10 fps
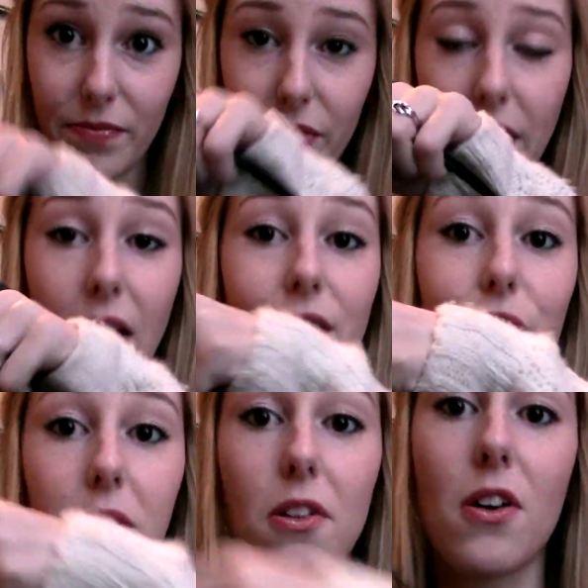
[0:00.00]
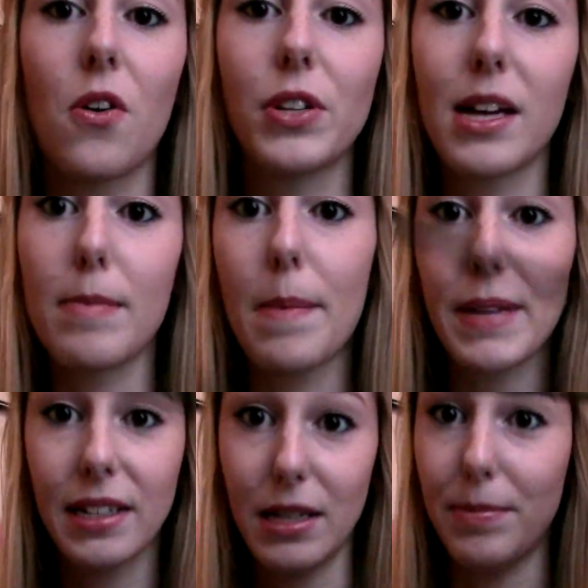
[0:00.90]
They kind of look long holding them up
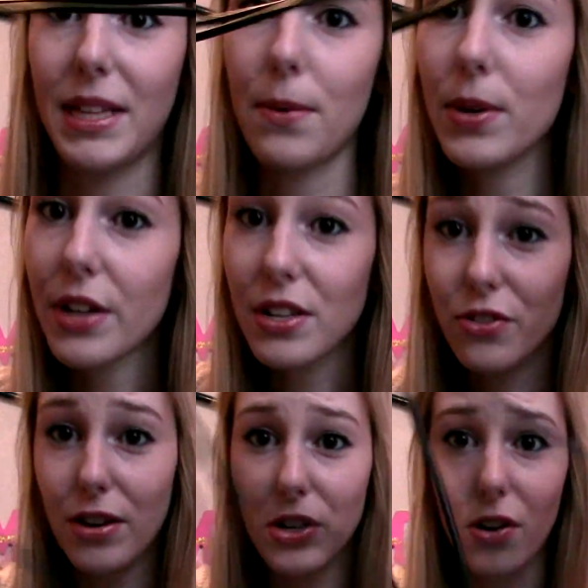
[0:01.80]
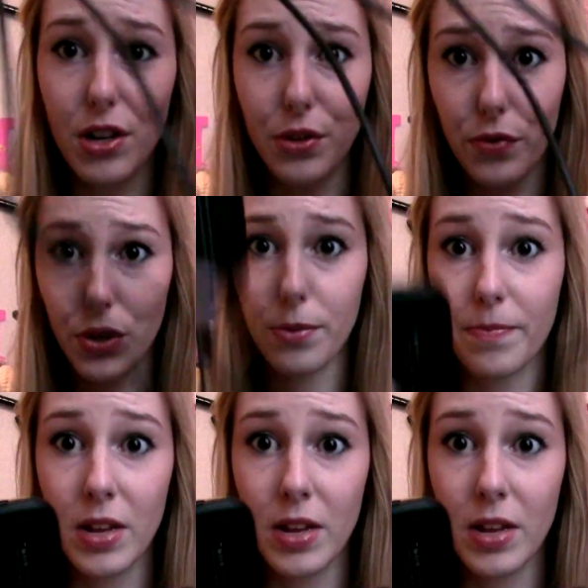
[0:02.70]
like this, but they will not stretch across a room.